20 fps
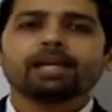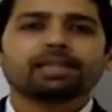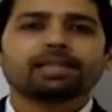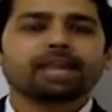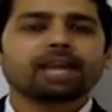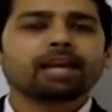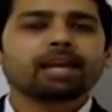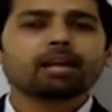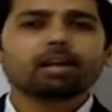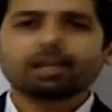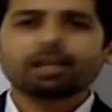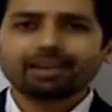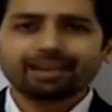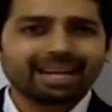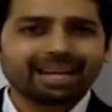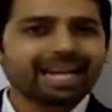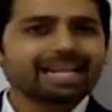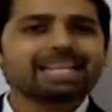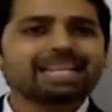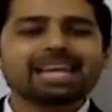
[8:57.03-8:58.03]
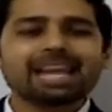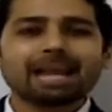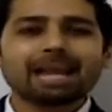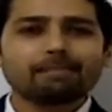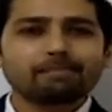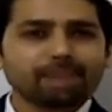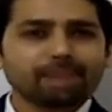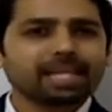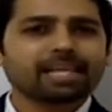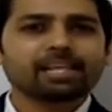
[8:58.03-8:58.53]
they are ready
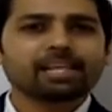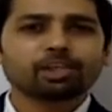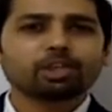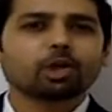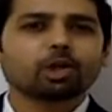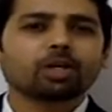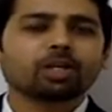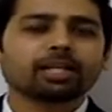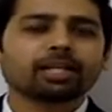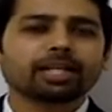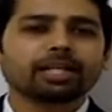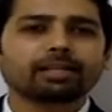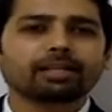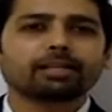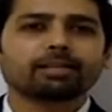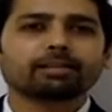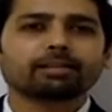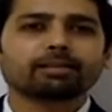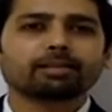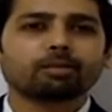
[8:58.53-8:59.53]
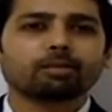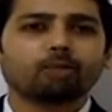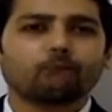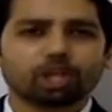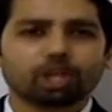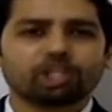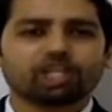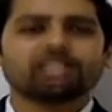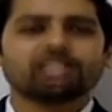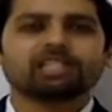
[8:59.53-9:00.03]
and making sure that the
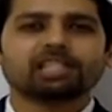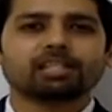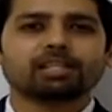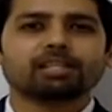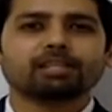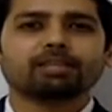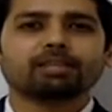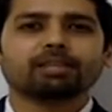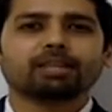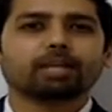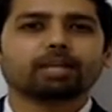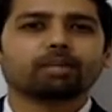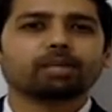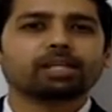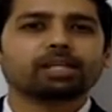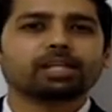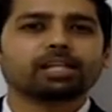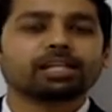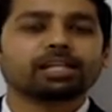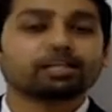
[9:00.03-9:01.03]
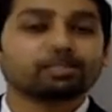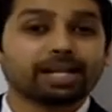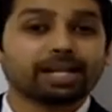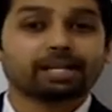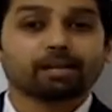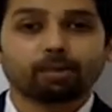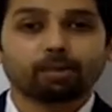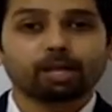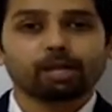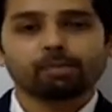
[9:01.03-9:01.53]
war chest in terms of liquidity is
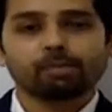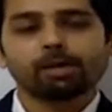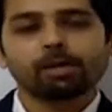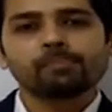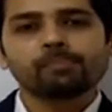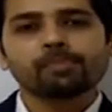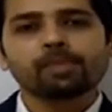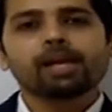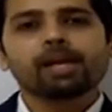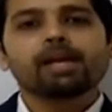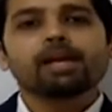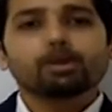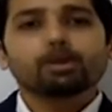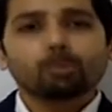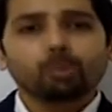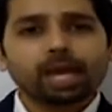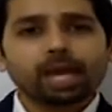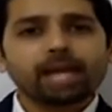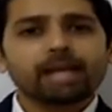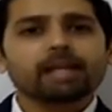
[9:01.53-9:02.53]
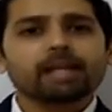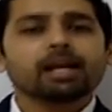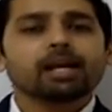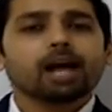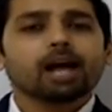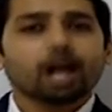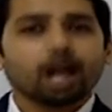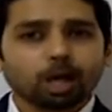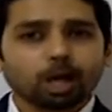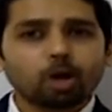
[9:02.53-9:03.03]
made available, where
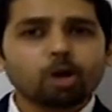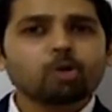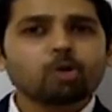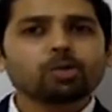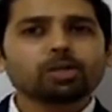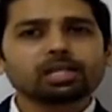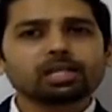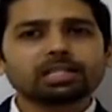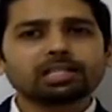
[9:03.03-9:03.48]
along with